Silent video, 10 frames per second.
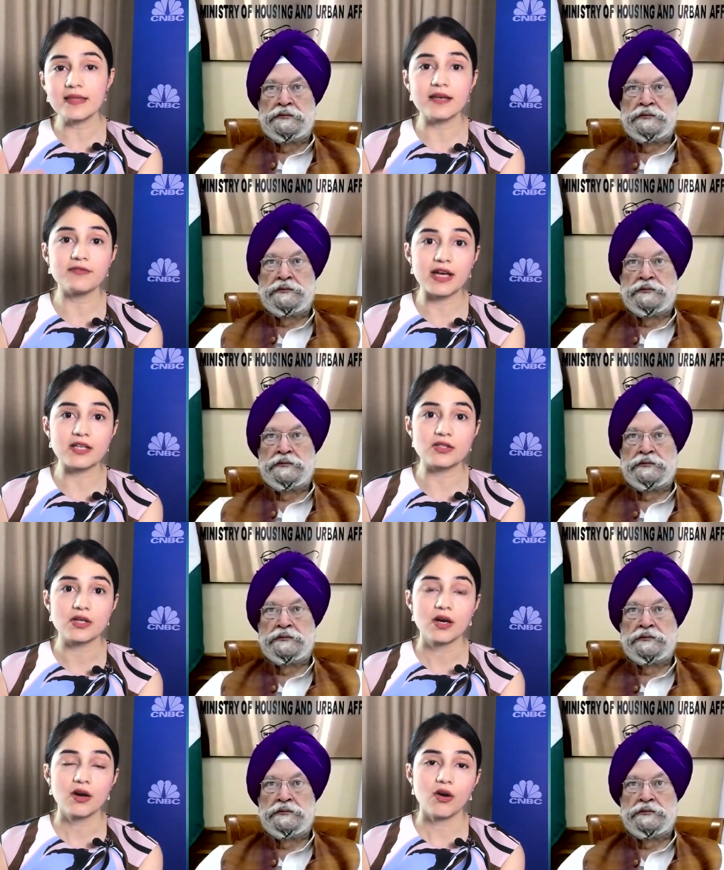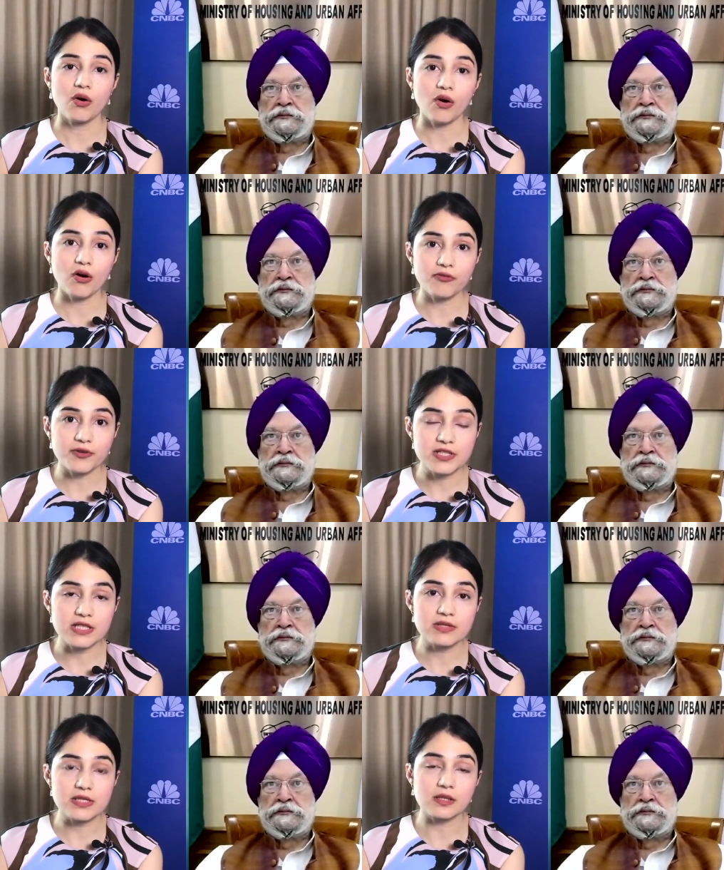Speaker 1: in the event of
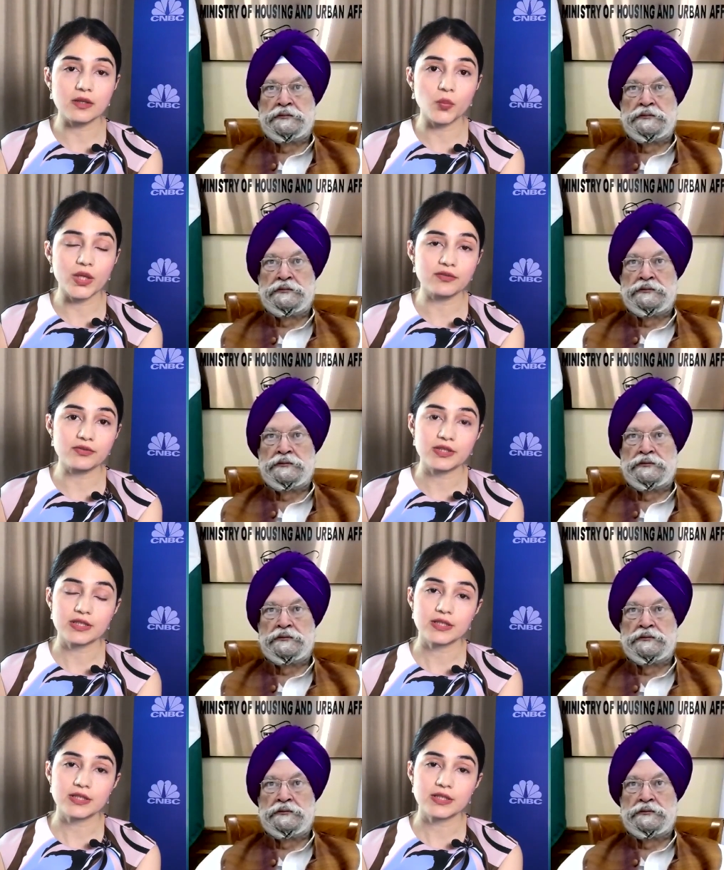a serious third wave?